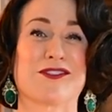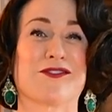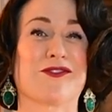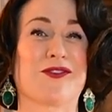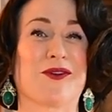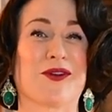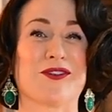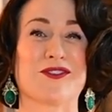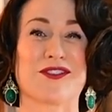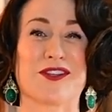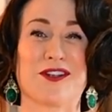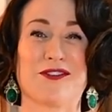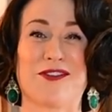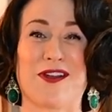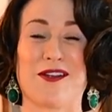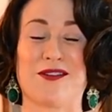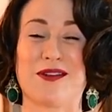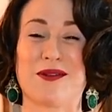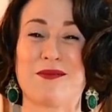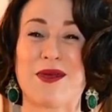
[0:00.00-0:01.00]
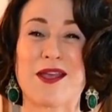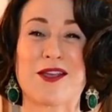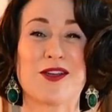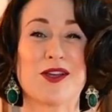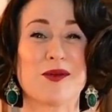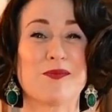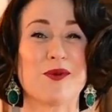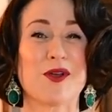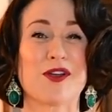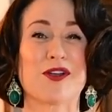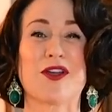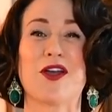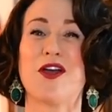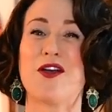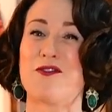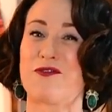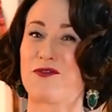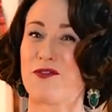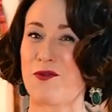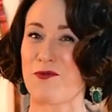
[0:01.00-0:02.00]
of course, are found in my cookbook,
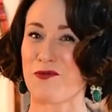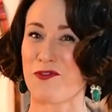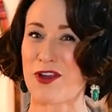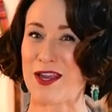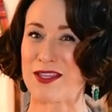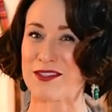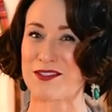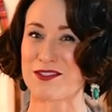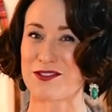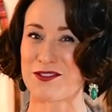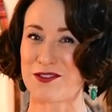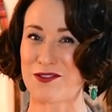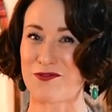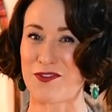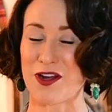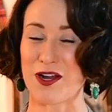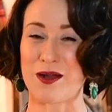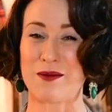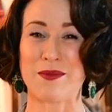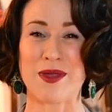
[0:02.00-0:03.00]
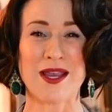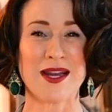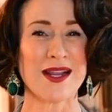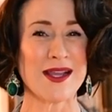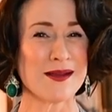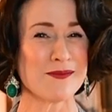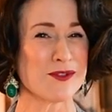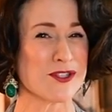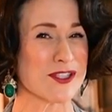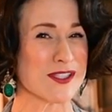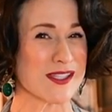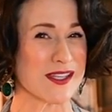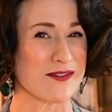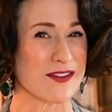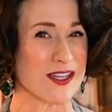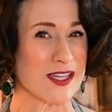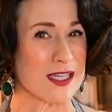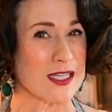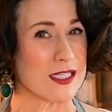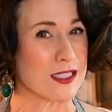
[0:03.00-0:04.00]
From France to the Farm, and I'm just
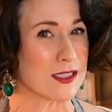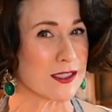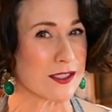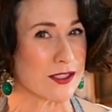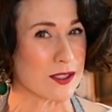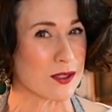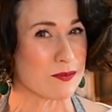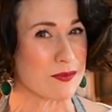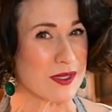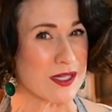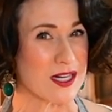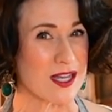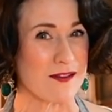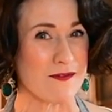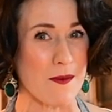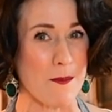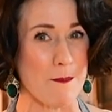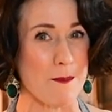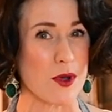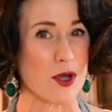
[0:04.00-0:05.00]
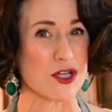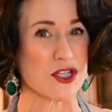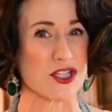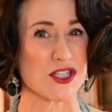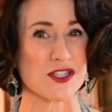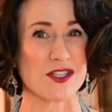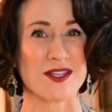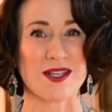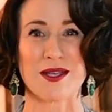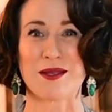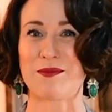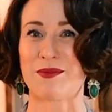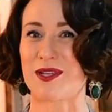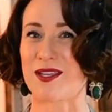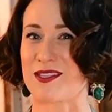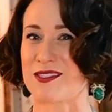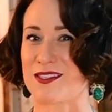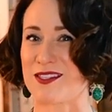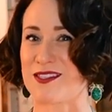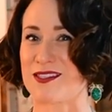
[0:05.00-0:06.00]
giving it a little bit of a push
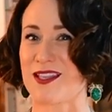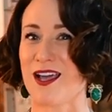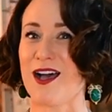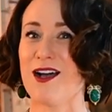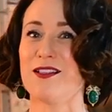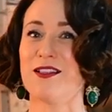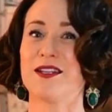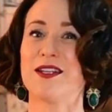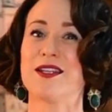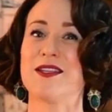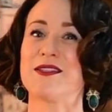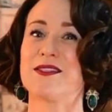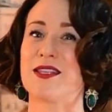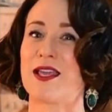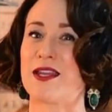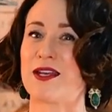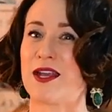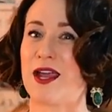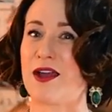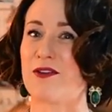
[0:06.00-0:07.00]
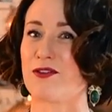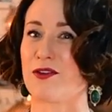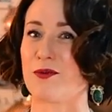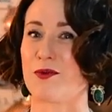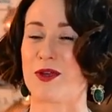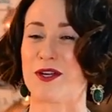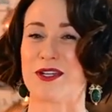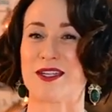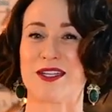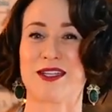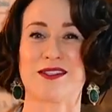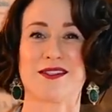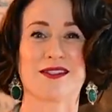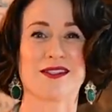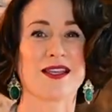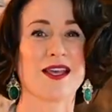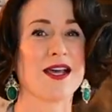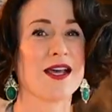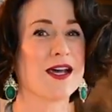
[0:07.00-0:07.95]
because it's the holidays and everyone needs